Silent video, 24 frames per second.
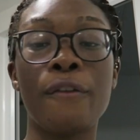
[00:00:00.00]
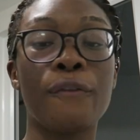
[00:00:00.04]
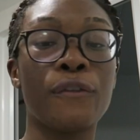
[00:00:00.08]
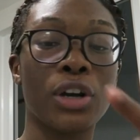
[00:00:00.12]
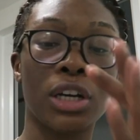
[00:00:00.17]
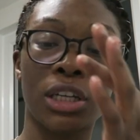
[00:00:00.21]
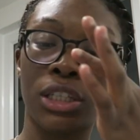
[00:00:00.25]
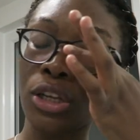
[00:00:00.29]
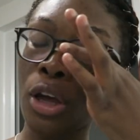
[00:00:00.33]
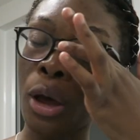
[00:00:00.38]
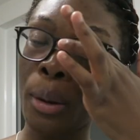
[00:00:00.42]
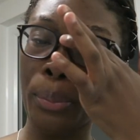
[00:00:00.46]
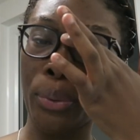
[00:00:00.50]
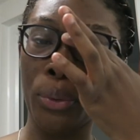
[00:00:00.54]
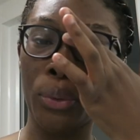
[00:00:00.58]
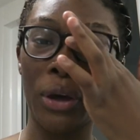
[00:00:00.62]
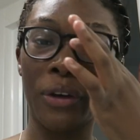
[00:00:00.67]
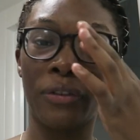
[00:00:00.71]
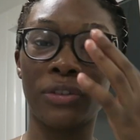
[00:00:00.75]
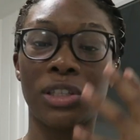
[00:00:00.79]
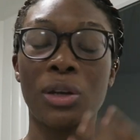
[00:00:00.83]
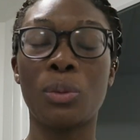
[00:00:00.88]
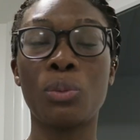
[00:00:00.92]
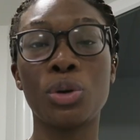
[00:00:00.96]
For example,
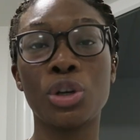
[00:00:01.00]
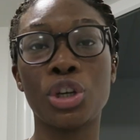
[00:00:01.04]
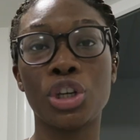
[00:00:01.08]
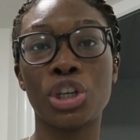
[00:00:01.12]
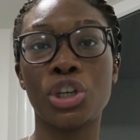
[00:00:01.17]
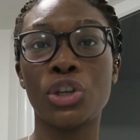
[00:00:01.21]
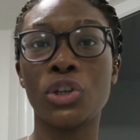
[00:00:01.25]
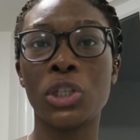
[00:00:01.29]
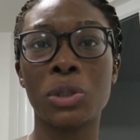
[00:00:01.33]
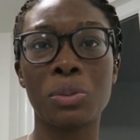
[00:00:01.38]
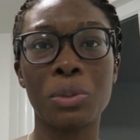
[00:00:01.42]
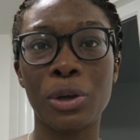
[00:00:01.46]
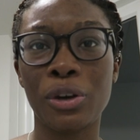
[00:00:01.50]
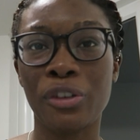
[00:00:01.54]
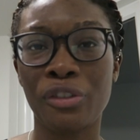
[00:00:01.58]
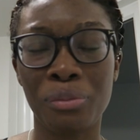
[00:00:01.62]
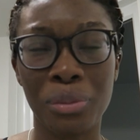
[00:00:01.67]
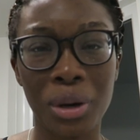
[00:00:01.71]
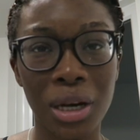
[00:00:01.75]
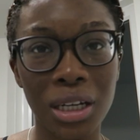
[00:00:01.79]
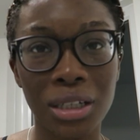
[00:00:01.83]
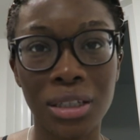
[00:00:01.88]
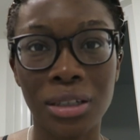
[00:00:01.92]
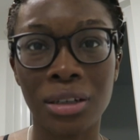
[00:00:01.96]
if someone accused me of
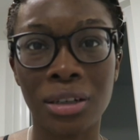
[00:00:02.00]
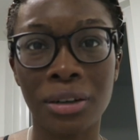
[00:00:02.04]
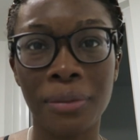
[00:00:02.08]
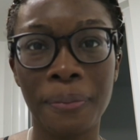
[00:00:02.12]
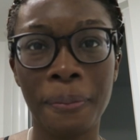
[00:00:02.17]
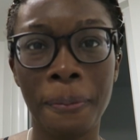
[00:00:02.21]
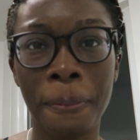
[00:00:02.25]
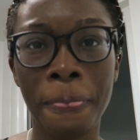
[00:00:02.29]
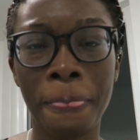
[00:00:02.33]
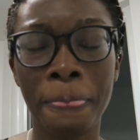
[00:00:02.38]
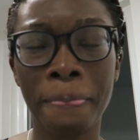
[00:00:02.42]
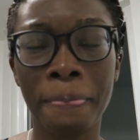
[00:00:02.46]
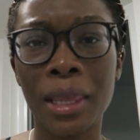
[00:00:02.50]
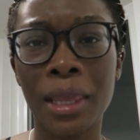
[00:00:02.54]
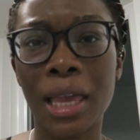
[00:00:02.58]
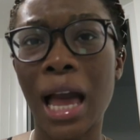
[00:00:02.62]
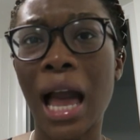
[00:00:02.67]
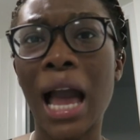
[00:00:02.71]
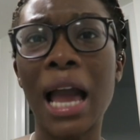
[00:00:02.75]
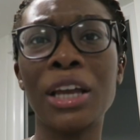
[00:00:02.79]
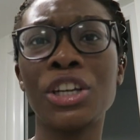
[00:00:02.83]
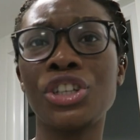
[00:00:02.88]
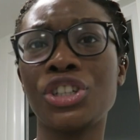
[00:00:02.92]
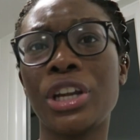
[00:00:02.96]
murder,
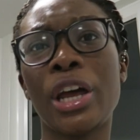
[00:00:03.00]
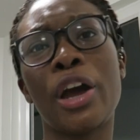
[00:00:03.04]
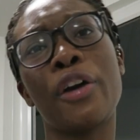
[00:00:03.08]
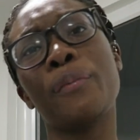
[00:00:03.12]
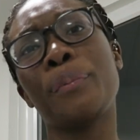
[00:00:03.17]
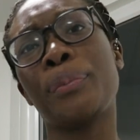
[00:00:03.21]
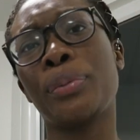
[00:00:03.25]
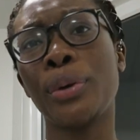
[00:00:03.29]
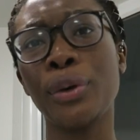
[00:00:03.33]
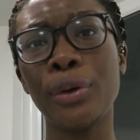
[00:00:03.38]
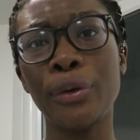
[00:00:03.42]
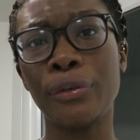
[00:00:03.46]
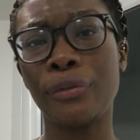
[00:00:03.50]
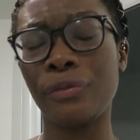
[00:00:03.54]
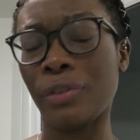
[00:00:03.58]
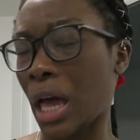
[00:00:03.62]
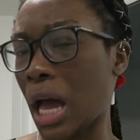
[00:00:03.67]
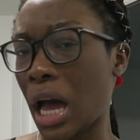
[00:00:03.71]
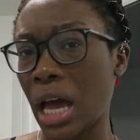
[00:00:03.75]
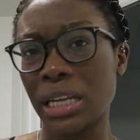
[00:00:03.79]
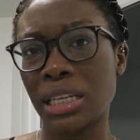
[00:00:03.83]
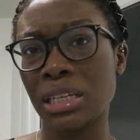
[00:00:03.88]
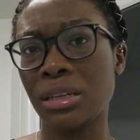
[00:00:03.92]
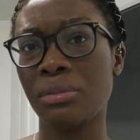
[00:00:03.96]
I should have proof
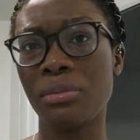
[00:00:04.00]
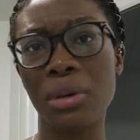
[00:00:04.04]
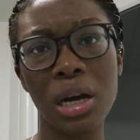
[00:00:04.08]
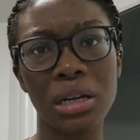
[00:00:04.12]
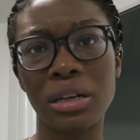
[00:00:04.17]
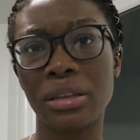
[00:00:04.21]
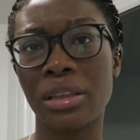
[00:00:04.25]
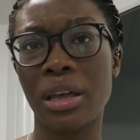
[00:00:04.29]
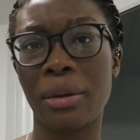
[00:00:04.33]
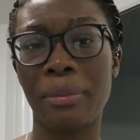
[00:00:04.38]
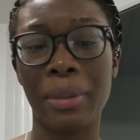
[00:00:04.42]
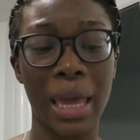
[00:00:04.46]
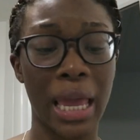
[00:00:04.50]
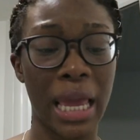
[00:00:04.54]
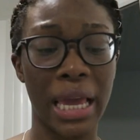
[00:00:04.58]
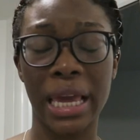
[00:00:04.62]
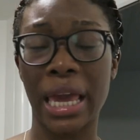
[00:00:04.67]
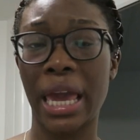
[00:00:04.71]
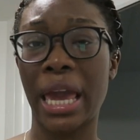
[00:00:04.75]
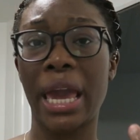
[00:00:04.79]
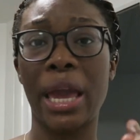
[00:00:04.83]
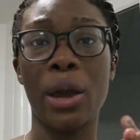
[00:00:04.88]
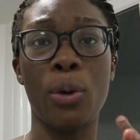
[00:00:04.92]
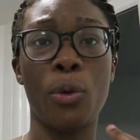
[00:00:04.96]
that I didn't murder them,
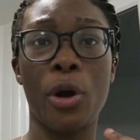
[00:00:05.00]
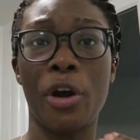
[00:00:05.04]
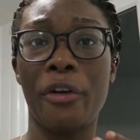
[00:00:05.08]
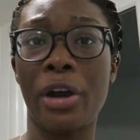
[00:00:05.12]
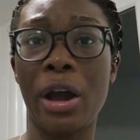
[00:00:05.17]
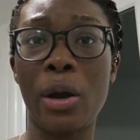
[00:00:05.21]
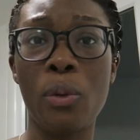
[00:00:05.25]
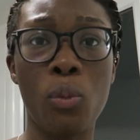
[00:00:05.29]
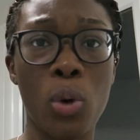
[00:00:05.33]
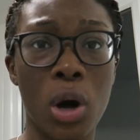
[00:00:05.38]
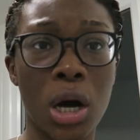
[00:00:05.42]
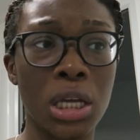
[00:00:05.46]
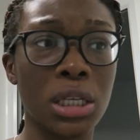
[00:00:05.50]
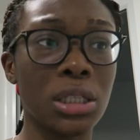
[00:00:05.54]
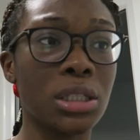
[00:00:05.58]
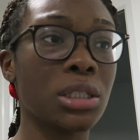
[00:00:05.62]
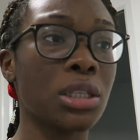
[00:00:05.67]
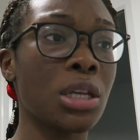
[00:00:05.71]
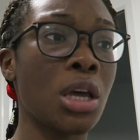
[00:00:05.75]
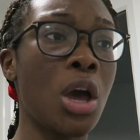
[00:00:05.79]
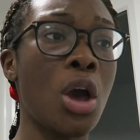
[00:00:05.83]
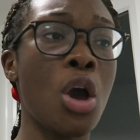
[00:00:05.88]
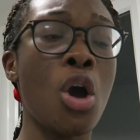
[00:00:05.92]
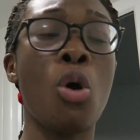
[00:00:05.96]
aka where I
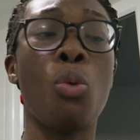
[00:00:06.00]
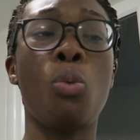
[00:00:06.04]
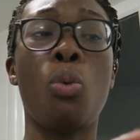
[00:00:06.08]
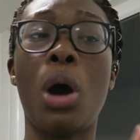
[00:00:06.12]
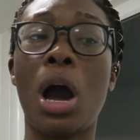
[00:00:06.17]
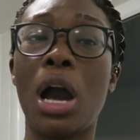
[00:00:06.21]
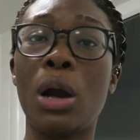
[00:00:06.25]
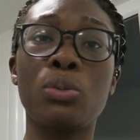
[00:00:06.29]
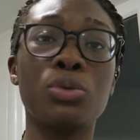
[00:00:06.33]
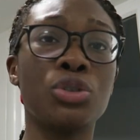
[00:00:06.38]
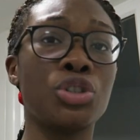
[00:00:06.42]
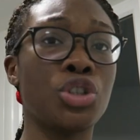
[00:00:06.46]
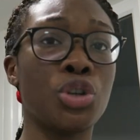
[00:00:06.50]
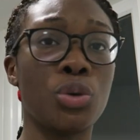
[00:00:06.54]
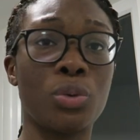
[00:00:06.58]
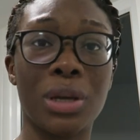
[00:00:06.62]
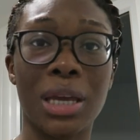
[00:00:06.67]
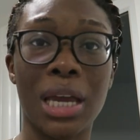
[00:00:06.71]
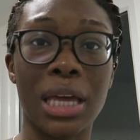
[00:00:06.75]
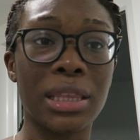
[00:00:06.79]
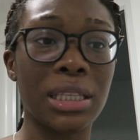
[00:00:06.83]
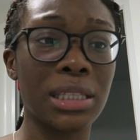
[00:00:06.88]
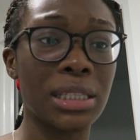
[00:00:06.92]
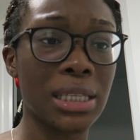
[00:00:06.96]
was, what I was
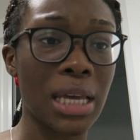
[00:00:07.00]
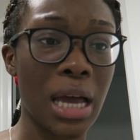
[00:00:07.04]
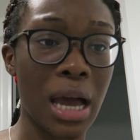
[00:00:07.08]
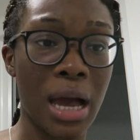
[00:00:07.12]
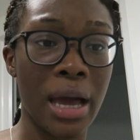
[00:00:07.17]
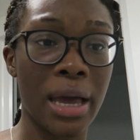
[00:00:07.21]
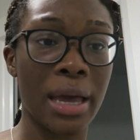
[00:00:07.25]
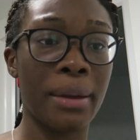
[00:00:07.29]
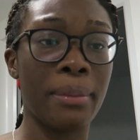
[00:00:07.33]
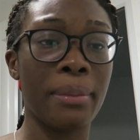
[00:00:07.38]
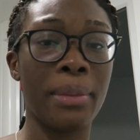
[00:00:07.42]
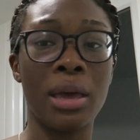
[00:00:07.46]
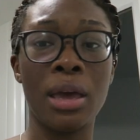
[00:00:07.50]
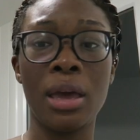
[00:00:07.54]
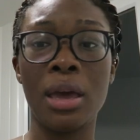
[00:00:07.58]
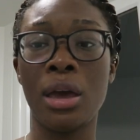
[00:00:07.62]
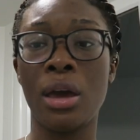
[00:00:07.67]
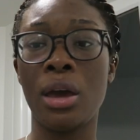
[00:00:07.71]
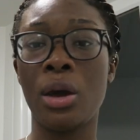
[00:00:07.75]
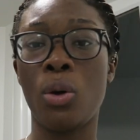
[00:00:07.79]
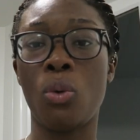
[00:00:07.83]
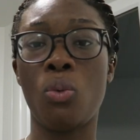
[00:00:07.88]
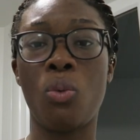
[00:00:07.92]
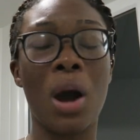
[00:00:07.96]
doing at the time,
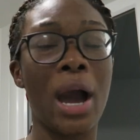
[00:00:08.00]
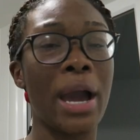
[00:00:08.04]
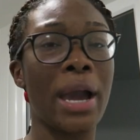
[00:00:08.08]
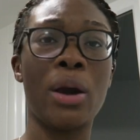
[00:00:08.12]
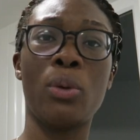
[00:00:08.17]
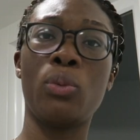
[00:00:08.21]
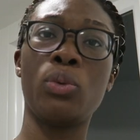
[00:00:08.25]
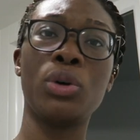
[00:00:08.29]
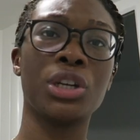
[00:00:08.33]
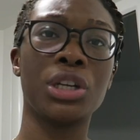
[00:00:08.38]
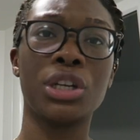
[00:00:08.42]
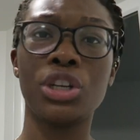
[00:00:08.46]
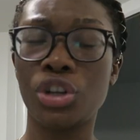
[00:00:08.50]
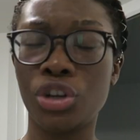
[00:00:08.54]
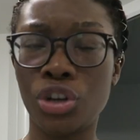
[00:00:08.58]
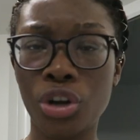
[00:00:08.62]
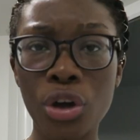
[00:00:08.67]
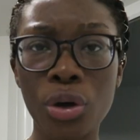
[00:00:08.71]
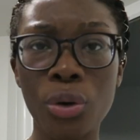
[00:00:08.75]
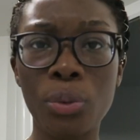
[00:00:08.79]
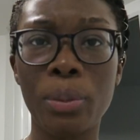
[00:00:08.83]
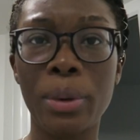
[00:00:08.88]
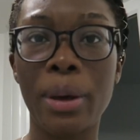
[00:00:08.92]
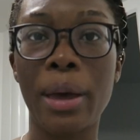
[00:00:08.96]
why I wouldn't, you
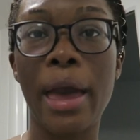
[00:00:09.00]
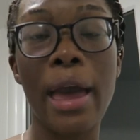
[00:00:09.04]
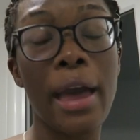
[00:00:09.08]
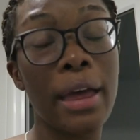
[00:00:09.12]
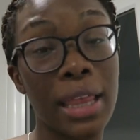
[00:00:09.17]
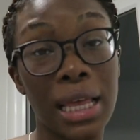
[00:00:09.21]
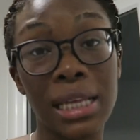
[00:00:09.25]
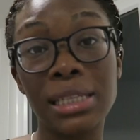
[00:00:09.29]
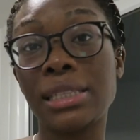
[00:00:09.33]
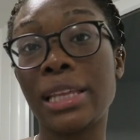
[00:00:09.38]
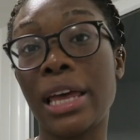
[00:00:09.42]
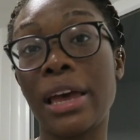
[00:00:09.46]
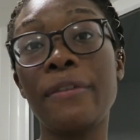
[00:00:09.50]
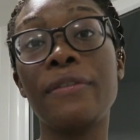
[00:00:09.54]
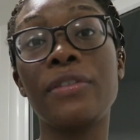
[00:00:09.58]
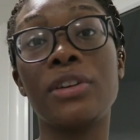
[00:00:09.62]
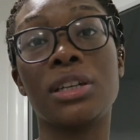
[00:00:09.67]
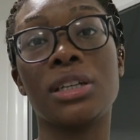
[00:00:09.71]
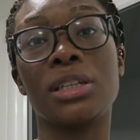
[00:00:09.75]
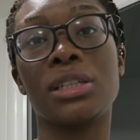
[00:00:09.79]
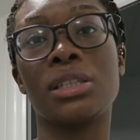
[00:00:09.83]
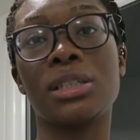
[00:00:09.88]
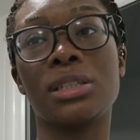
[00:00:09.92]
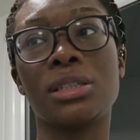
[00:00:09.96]
know, that's the
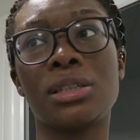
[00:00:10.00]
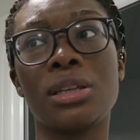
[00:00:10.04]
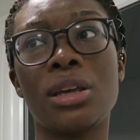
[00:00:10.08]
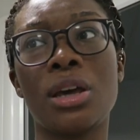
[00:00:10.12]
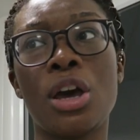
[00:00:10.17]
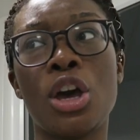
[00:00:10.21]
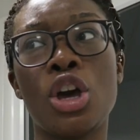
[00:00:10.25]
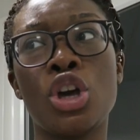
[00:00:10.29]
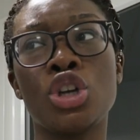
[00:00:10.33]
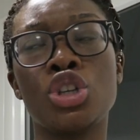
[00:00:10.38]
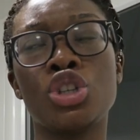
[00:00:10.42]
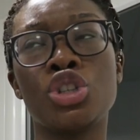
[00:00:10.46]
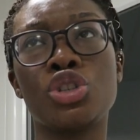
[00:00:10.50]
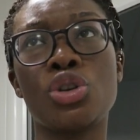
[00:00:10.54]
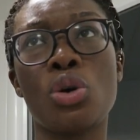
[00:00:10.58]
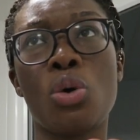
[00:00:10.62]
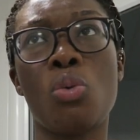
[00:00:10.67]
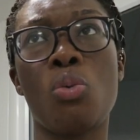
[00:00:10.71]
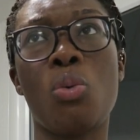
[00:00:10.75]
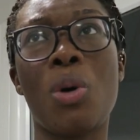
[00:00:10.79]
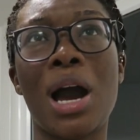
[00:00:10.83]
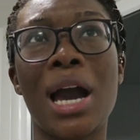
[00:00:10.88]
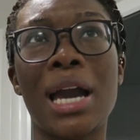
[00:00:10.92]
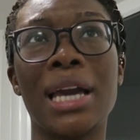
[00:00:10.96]
evidence. So
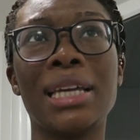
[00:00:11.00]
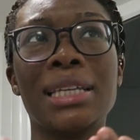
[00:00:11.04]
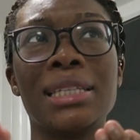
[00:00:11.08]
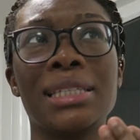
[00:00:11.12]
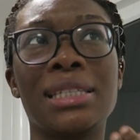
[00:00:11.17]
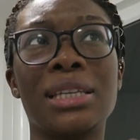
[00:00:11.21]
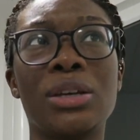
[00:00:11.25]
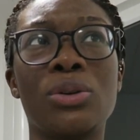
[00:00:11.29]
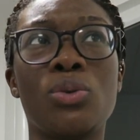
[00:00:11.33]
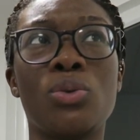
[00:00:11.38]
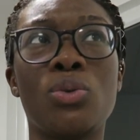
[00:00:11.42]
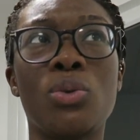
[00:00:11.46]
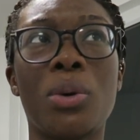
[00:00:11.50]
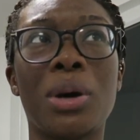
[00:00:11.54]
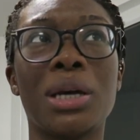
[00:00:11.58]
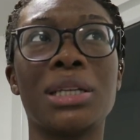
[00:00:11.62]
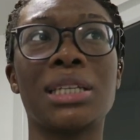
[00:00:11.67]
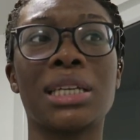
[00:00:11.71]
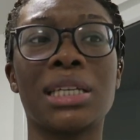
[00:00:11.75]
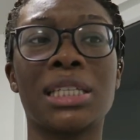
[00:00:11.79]
why is it always